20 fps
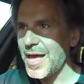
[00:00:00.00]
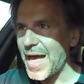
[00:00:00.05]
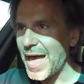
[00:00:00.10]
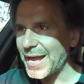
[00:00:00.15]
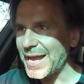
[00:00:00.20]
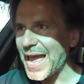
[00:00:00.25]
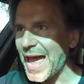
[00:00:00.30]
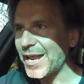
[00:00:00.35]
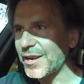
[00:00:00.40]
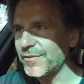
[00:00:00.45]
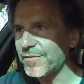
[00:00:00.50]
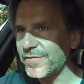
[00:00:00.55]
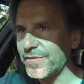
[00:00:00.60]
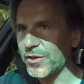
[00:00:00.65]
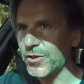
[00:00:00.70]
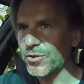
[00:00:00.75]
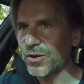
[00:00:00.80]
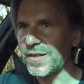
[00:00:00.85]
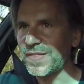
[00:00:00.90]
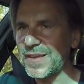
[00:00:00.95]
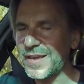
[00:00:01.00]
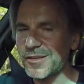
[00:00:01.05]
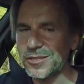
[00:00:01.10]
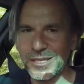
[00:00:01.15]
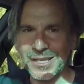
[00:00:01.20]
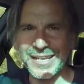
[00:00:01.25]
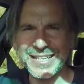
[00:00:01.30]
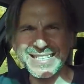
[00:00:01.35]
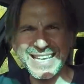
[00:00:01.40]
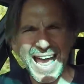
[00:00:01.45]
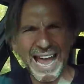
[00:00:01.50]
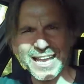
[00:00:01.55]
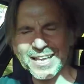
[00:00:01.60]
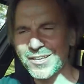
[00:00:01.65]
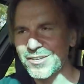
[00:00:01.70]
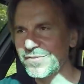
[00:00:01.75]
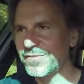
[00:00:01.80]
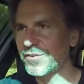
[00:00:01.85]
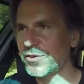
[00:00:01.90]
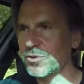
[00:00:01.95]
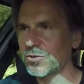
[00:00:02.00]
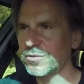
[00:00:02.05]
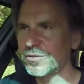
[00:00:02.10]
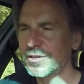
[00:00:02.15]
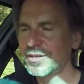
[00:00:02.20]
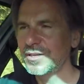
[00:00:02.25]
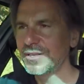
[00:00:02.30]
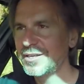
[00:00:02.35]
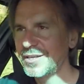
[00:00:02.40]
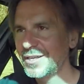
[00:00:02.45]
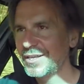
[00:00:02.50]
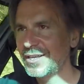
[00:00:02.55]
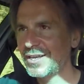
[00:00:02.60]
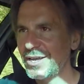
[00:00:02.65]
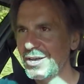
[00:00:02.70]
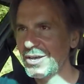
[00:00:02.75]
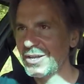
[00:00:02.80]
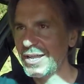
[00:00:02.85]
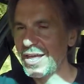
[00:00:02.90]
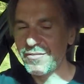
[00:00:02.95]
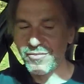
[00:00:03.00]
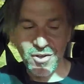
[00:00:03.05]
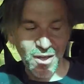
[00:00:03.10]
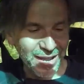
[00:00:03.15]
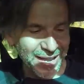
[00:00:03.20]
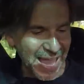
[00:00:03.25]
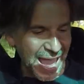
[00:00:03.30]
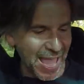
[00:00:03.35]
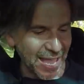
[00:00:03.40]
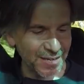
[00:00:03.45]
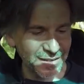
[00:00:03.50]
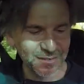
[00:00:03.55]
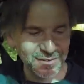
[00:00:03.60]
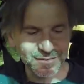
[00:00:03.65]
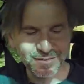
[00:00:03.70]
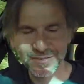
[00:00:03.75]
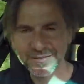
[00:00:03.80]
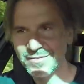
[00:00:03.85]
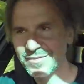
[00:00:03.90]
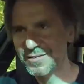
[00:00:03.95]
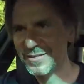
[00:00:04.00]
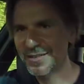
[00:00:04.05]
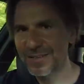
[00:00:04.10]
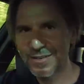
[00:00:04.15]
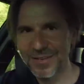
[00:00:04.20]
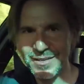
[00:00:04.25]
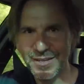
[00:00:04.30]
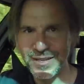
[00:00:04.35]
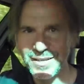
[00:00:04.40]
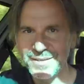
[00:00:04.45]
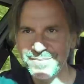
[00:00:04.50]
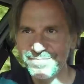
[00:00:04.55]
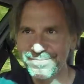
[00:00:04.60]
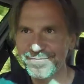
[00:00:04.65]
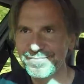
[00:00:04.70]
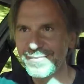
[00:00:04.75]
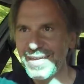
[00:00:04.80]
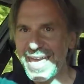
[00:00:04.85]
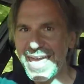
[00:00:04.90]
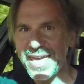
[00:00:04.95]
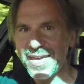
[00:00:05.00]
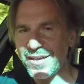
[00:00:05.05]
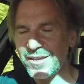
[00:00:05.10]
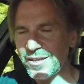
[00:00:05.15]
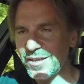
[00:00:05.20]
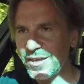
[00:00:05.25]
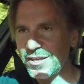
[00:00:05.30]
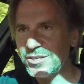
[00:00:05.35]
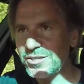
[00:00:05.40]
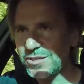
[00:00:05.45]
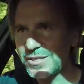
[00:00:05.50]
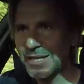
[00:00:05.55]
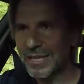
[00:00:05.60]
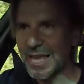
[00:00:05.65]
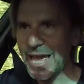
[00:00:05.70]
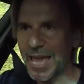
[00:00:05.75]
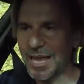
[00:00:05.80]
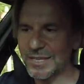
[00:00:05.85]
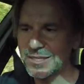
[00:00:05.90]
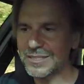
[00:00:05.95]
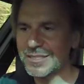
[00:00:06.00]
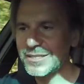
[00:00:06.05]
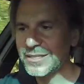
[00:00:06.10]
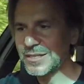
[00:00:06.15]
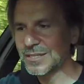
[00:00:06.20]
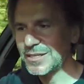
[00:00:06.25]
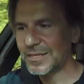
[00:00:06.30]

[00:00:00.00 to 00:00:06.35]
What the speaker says: a can of fuel. I think I said a tank of fuel earlier. I've got a can here just in case.